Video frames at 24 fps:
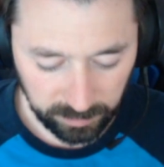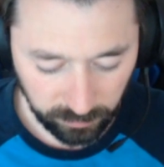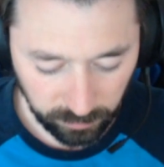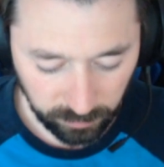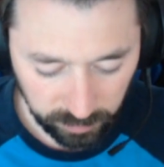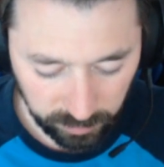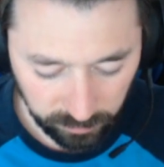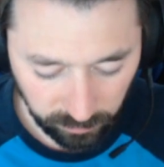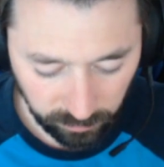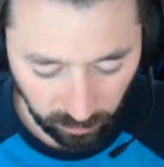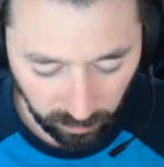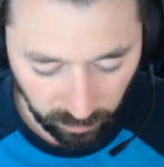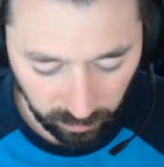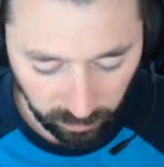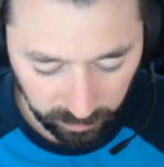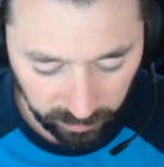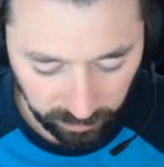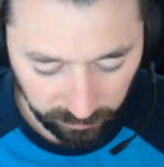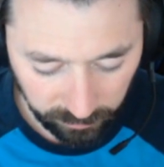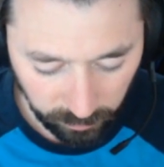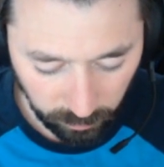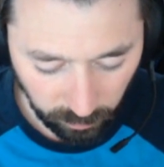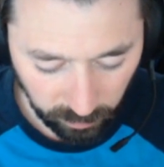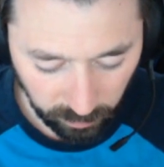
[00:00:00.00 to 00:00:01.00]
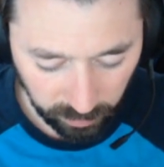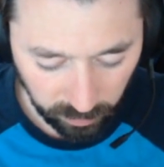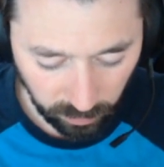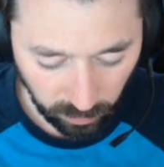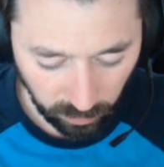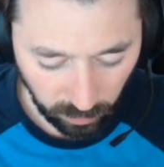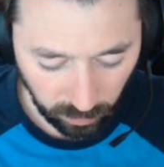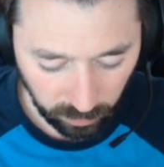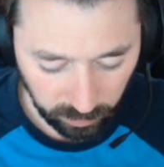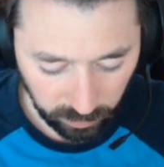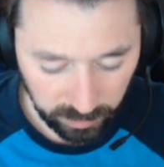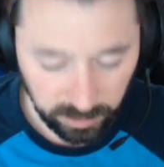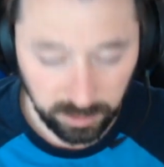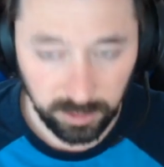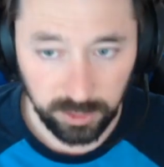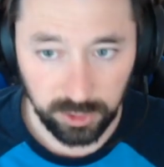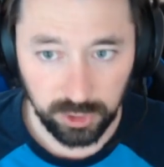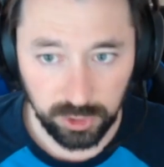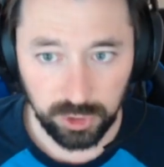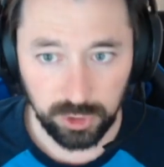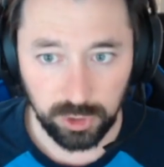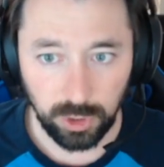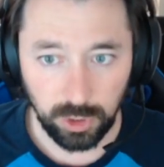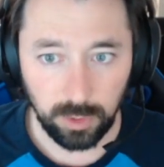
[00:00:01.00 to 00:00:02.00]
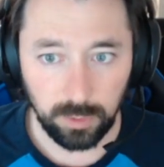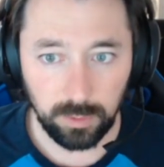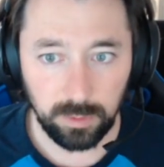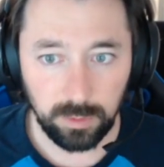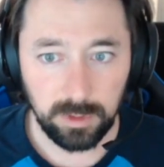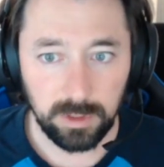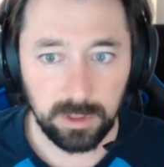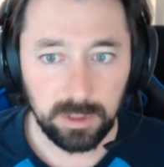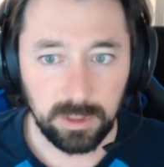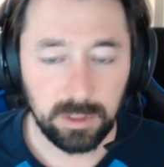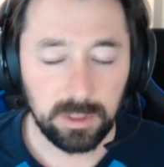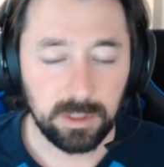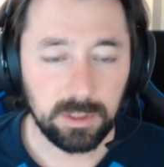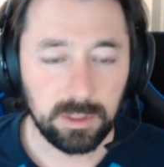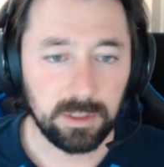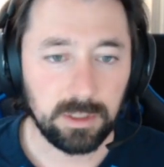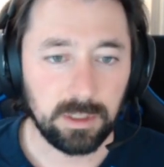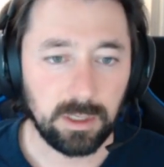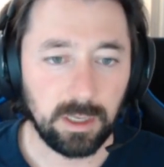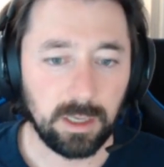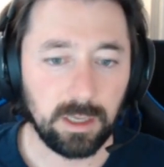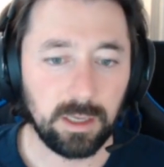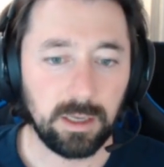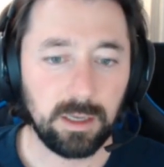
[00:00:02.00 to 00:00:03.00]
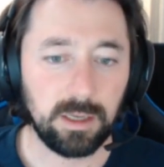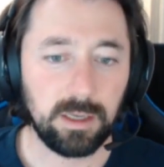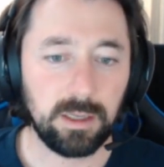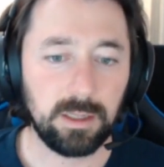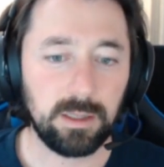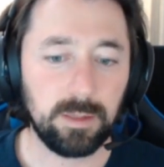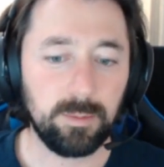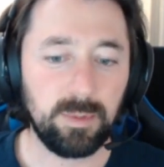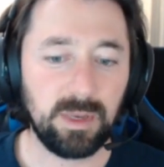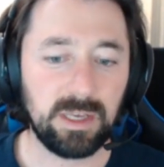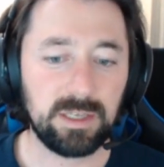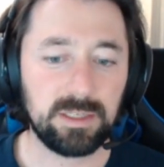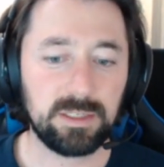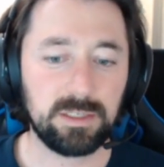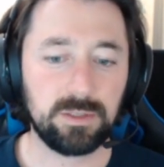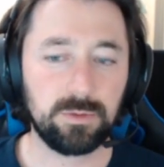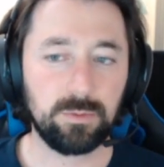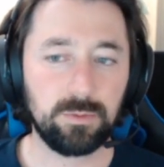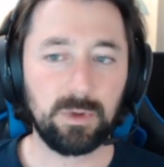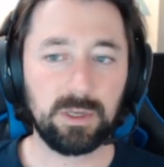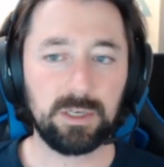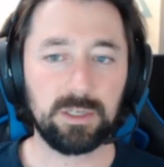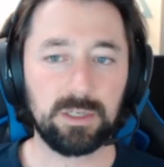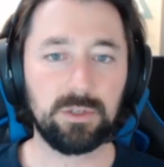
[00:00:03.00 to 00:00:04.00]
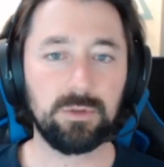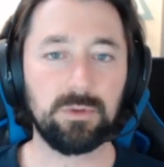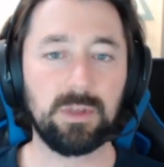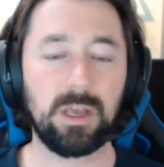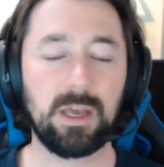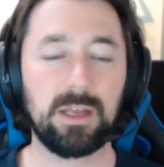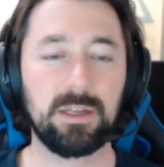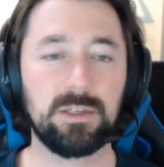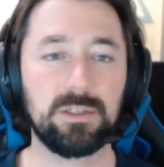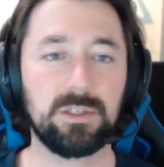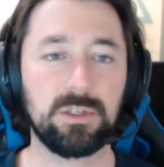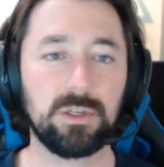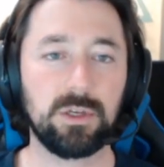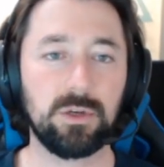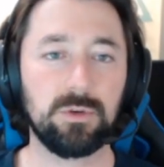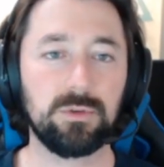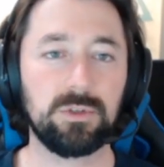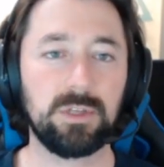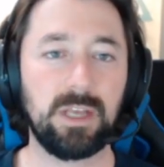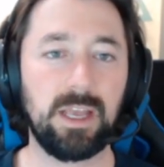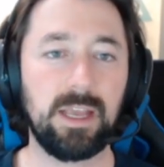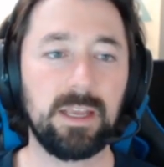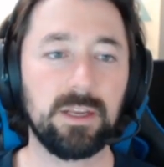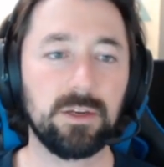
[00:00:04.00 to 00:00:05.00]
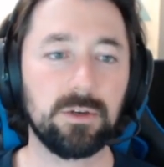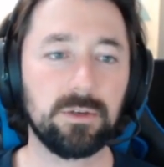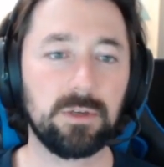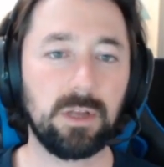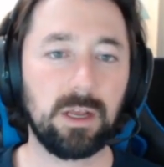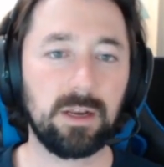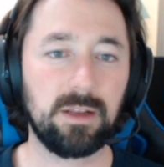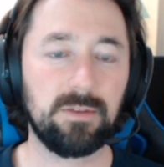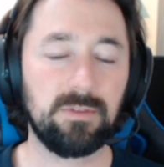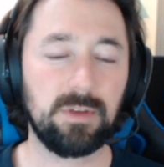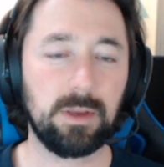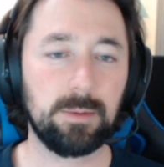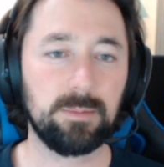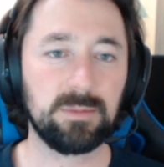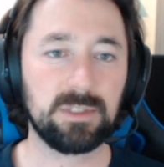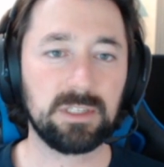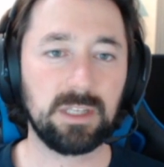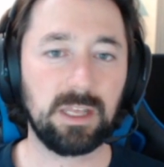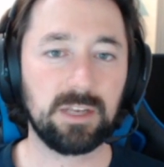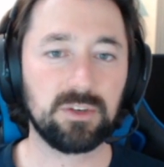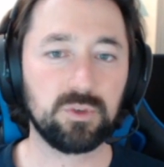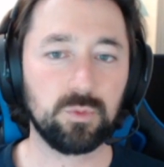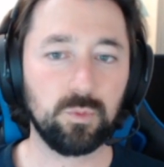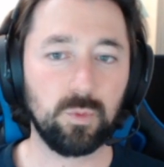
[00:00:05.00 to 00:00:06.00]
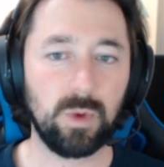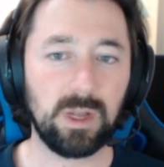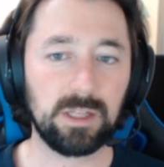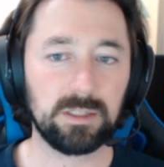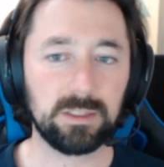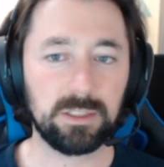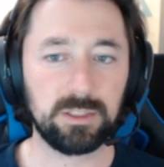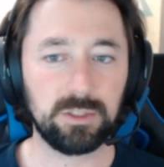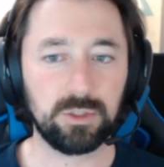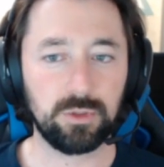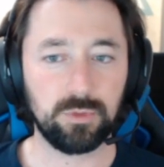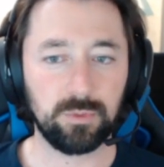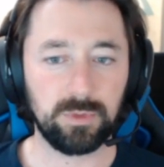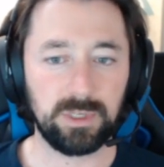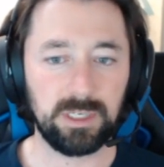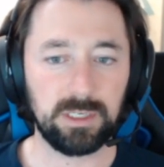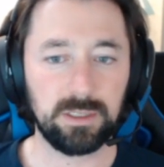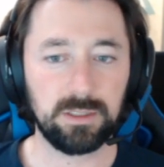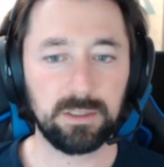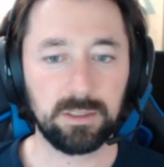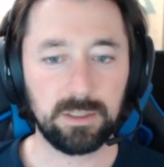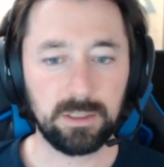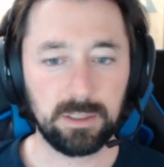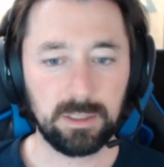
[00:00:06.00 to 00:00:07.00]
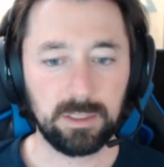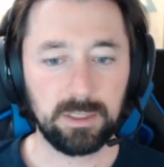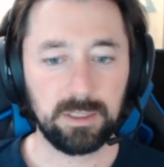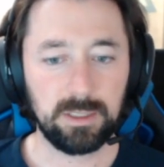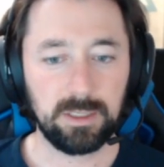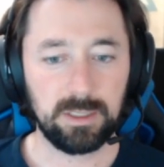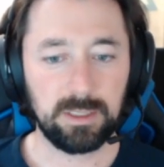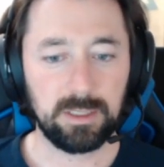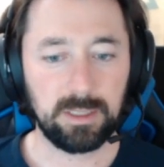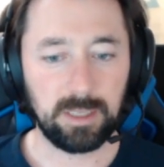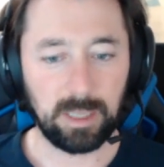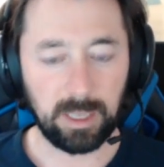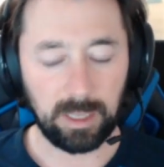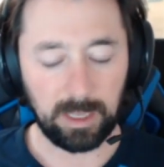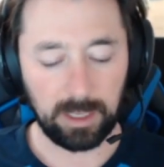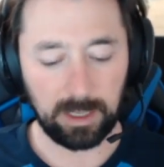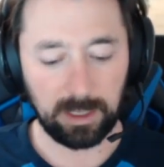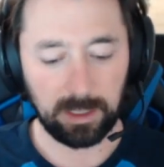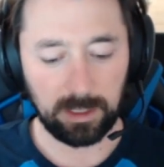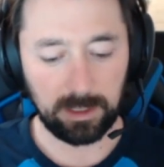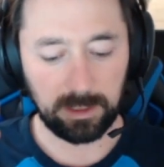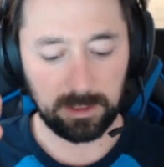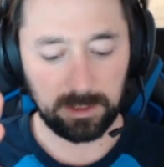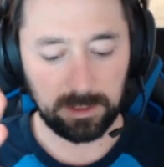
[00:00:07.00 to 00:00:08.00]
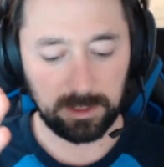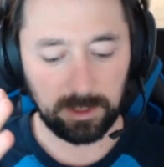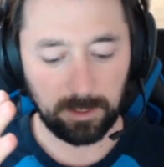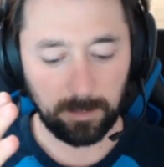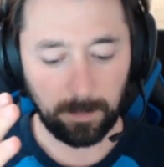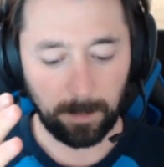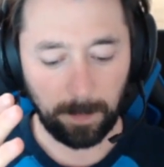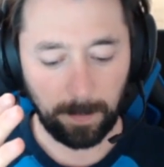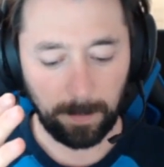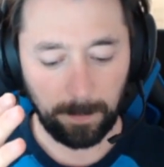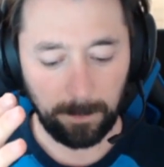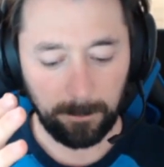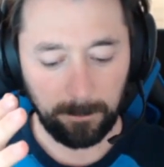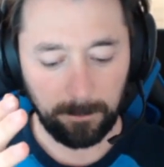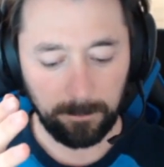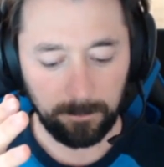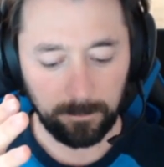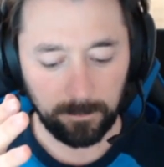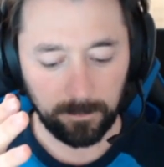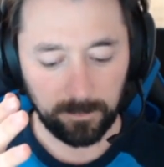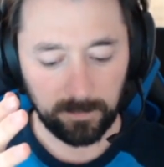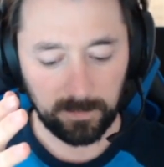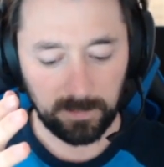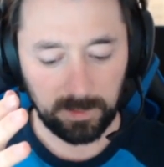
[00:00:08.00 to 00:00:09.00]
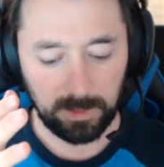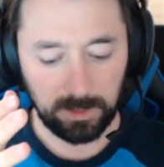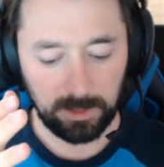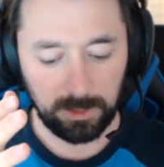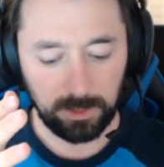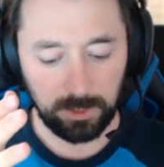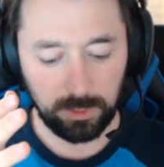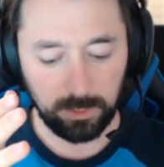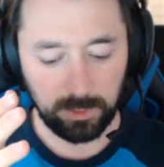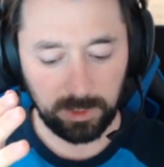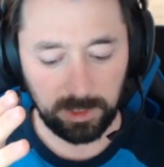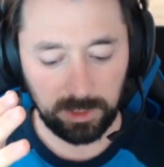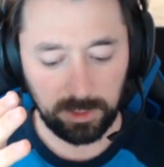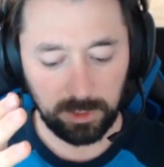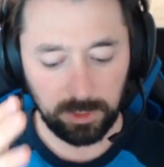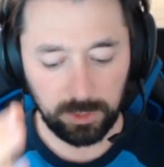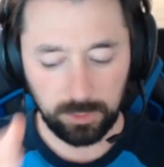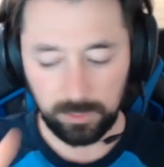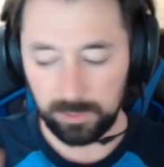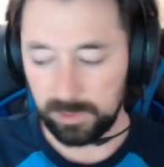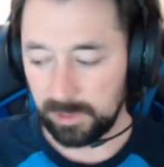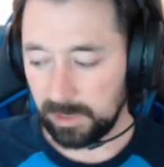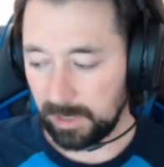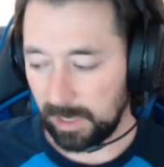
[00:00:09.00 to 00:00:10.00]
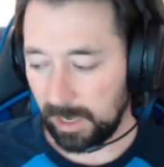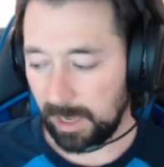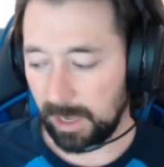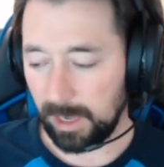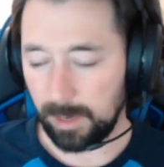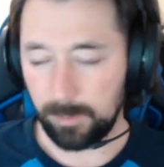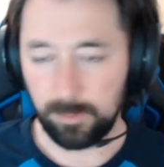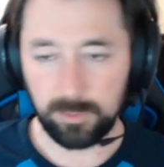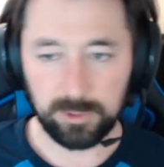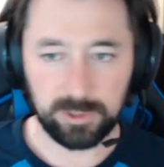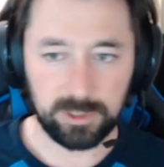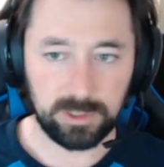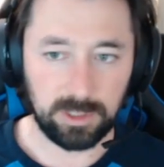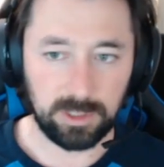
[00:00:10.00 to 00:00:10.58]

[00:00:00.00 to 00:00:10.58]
First of all, if you want to call into the show, the best way to do that is to go to anchor.fm/Weldon Green, and you can use an app which is